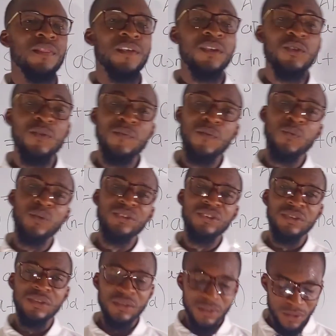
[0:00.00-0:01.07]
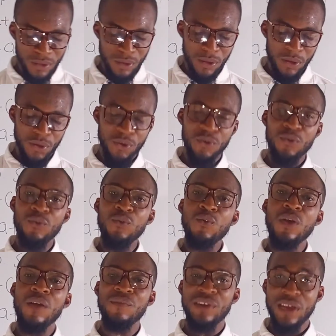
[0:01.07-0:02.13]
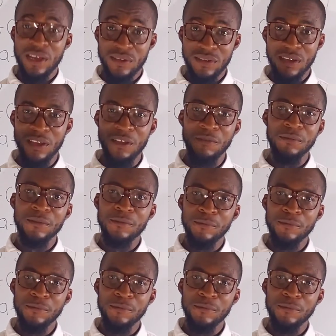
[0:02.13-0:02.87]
Thank you for watching. Do have a nice day.